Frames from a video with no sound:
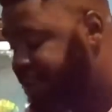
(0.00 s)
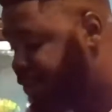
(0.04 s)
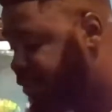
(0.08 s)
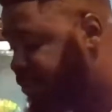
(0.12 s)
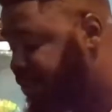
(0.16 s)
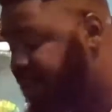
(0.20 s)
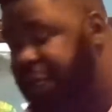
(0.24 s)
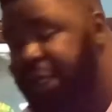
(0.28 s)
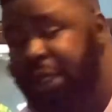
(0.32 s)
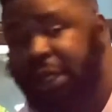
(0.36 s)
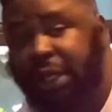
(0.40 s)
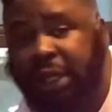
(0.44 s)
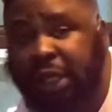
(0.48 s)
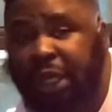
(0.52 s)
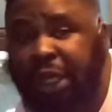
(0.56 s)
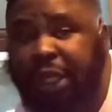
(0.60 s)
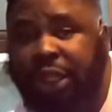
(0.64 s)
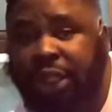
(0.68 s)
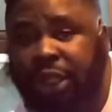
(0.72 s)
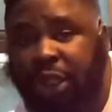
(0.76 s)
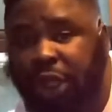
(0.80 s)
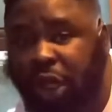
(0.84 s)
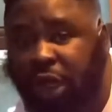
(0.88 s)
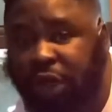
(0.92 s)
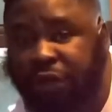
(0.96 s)
me it
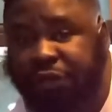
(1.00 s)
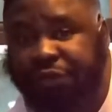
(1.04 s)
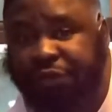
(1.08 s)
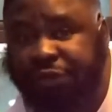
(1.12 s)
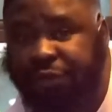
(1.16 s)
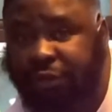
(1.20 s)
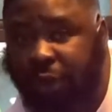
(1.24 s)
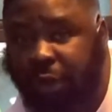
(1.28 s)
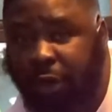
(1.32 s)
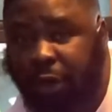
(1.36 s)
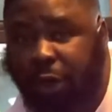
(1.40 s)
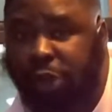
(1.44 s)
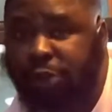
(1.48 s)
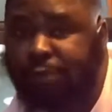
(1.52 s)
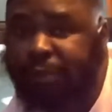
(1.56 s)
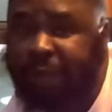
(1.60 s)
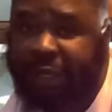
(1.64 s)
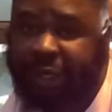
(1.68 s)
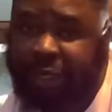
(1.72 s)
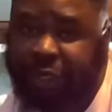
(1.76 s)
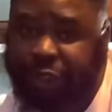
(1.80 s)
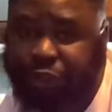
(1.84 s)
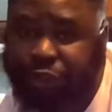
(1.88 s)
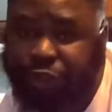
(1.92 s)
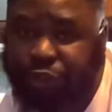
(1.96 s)
solves all my
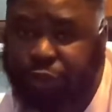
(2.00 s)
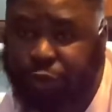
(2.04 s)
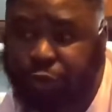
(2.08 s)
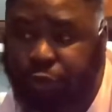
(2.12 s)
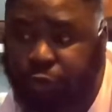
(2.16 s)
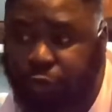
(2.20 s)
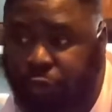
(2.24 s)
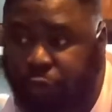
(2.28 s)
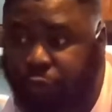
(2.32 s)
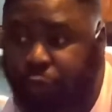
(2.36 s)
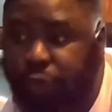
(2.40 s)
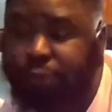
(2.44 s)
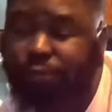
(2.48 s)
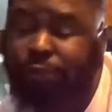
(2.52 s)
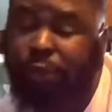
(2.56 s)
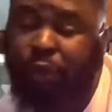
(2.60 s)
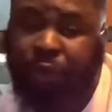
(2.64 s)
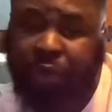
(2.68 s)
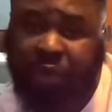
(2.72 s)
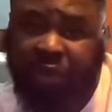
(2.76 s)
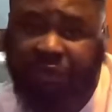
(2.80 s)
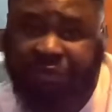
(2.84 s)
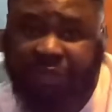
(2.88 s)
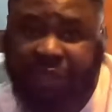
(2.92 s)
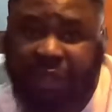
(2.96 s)
issues, well,
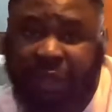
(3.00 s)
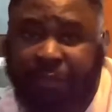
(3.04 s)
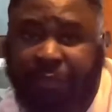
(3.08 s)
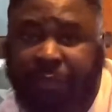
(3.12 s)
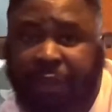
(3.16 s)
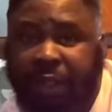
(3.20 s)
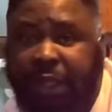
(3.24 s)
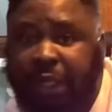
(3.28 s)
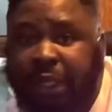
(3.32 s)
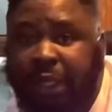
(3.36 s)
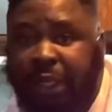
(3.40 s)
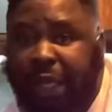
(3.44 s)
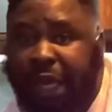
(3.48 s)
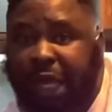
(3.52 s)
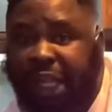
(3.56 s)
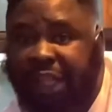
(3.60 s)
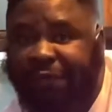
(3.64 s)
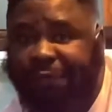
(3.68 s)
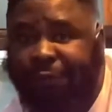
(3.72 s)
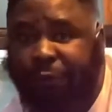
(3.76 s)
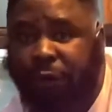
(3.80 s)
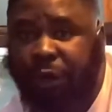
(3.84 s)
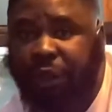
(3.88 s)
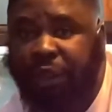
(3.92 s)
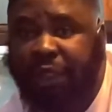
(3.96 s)
most of them, as
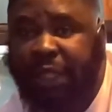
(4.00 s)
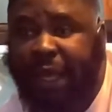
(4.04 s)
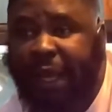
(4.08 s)
far as